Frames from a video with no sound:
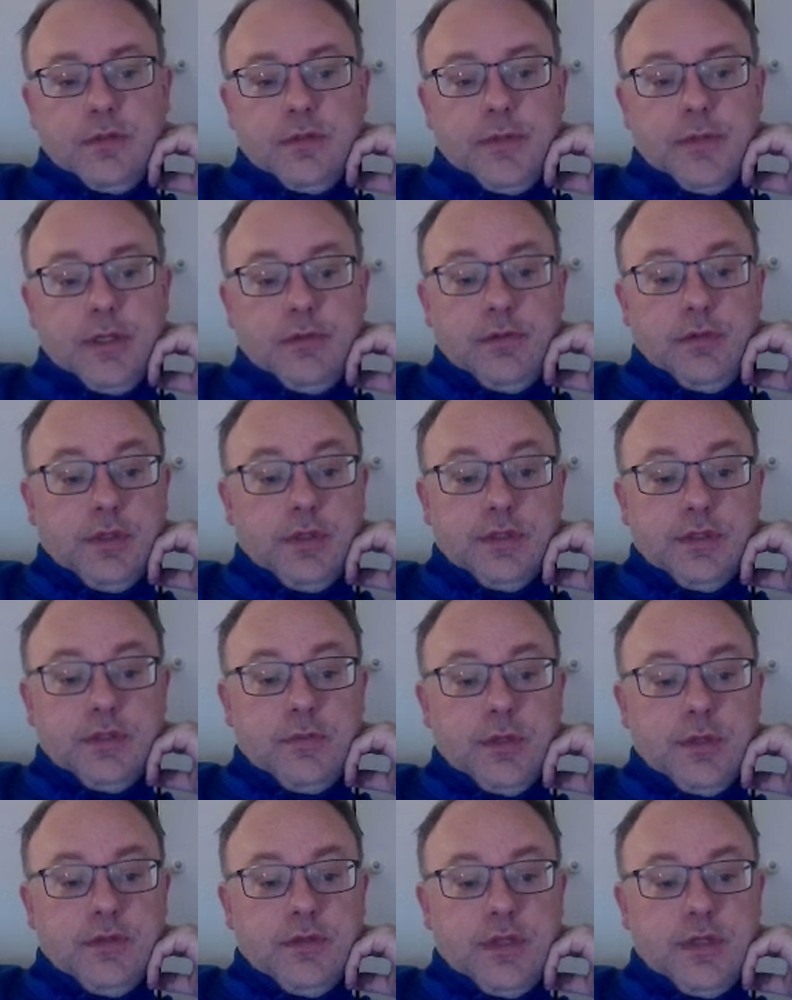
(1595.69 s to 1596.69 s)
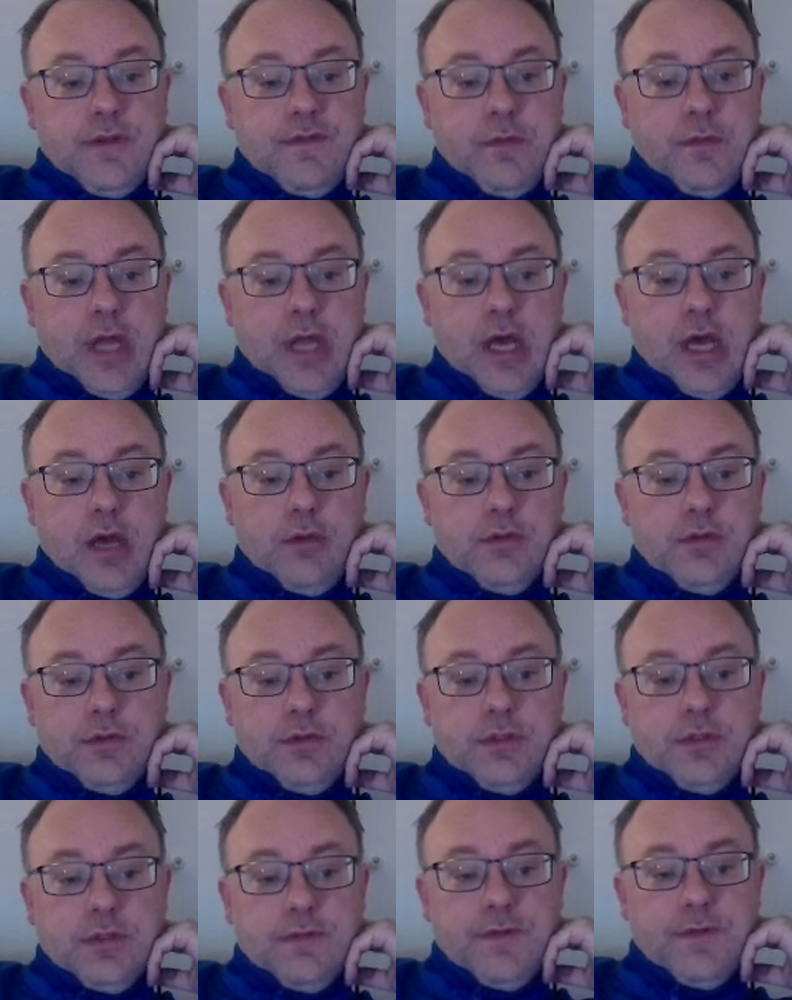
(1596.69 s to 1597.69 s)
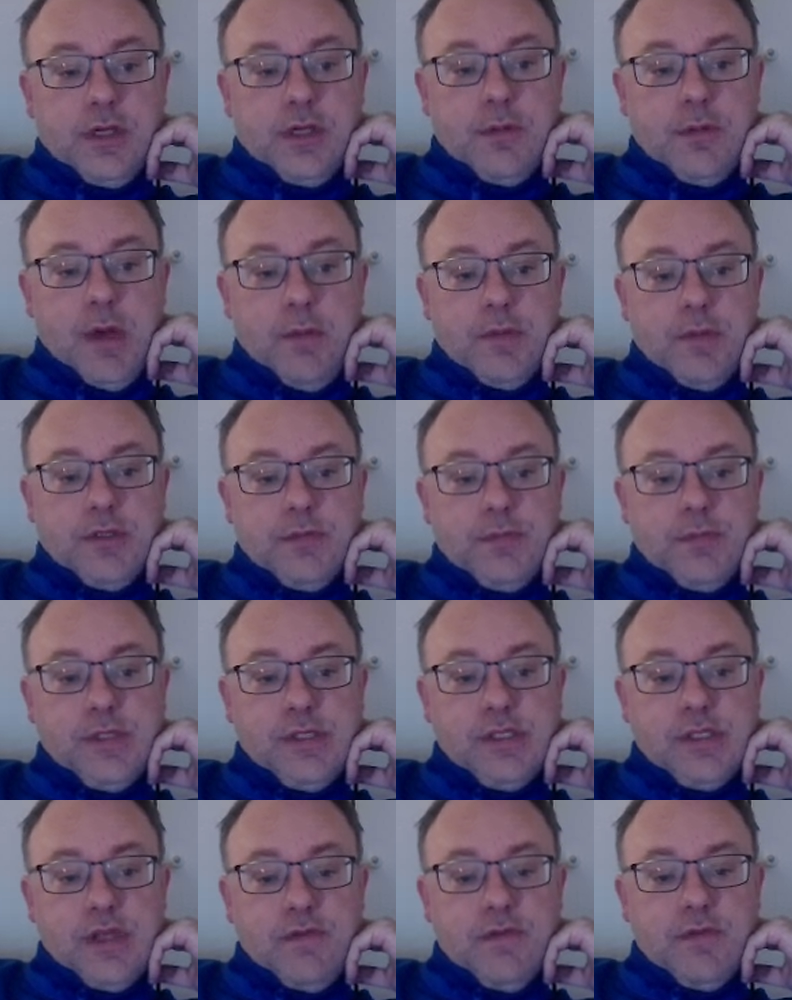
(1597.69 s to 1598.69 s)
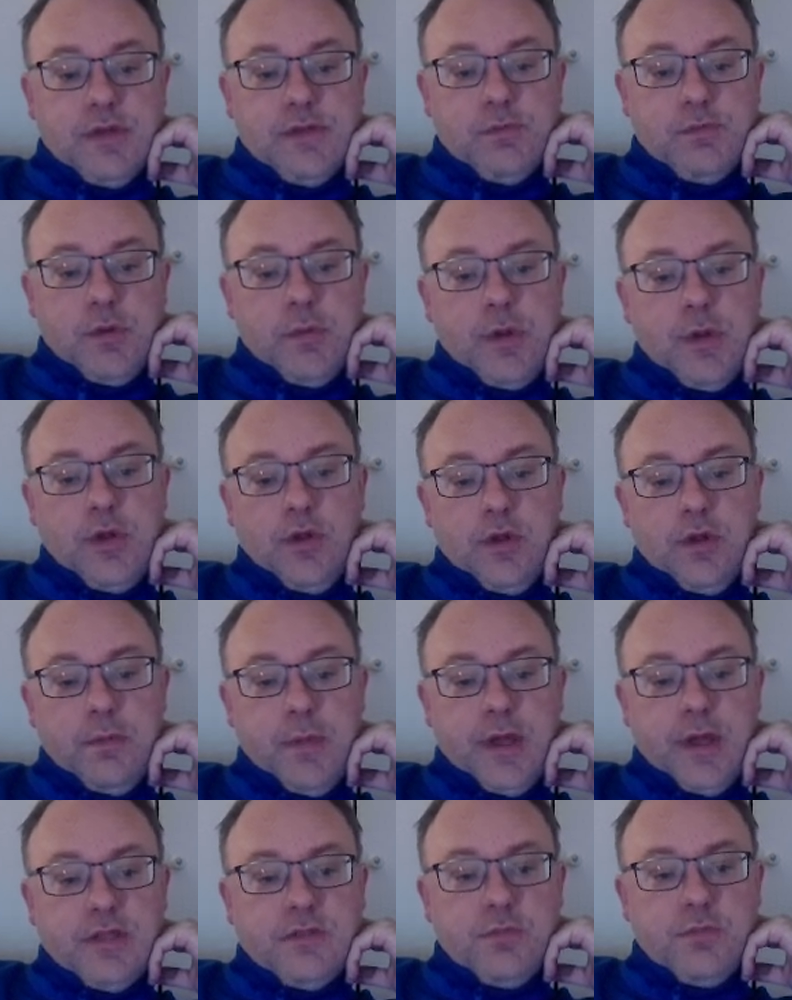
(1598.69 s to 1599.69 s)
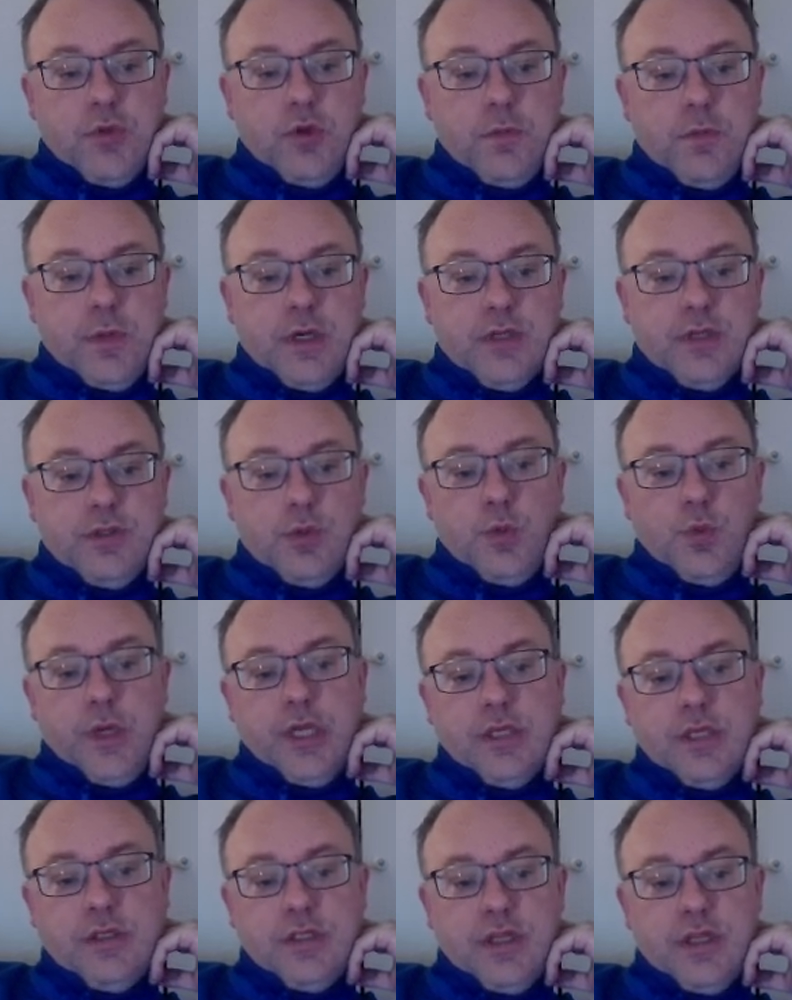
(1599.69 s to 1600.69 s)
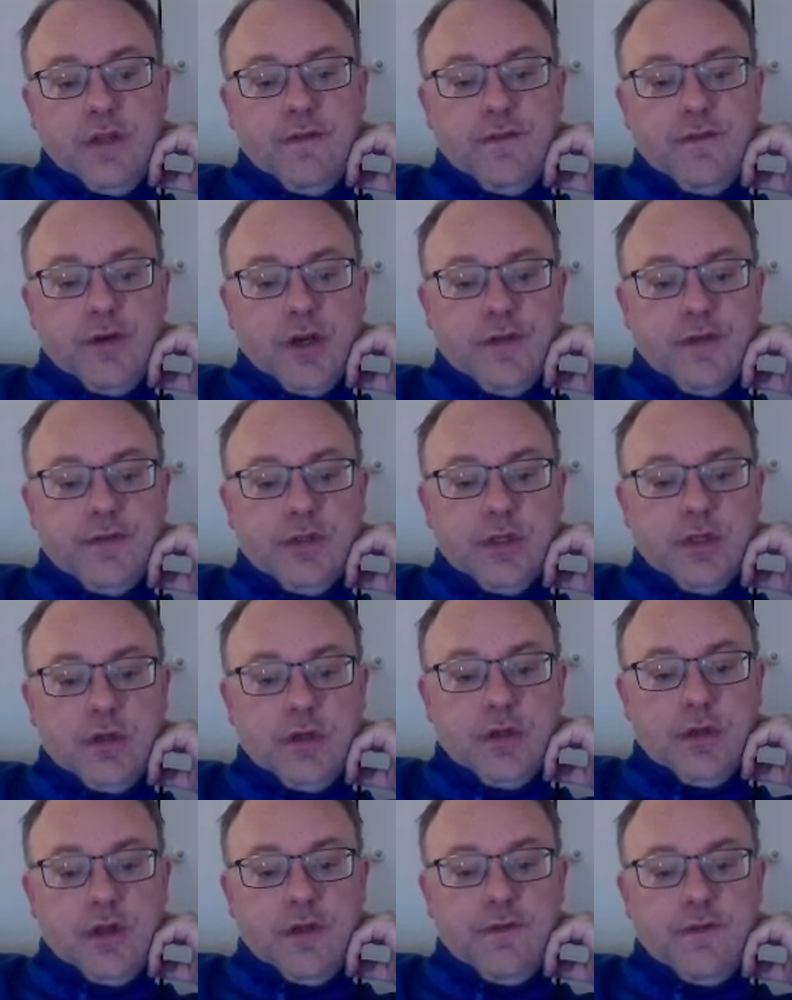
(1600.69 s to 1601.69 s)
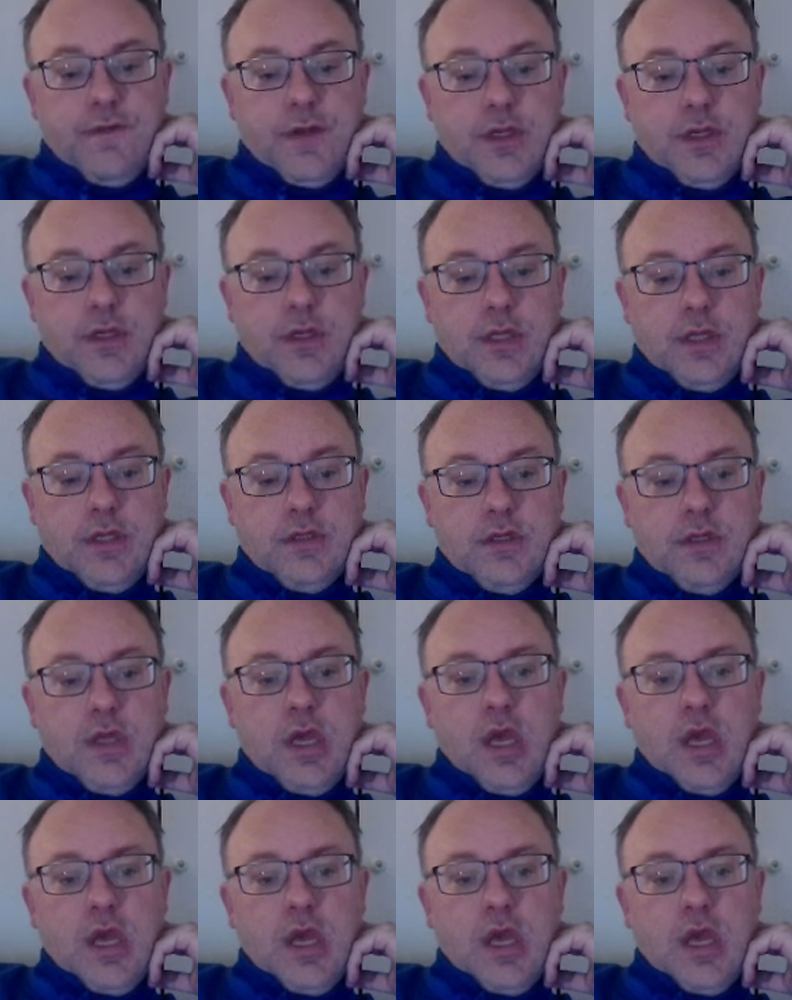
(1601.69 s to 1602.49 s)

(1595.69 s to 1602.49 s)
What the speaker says: I mean, lots of moves here for black. I was also thinking about Bishop D7. It's probably not the best move because it weakens D5. So I don't think he needs...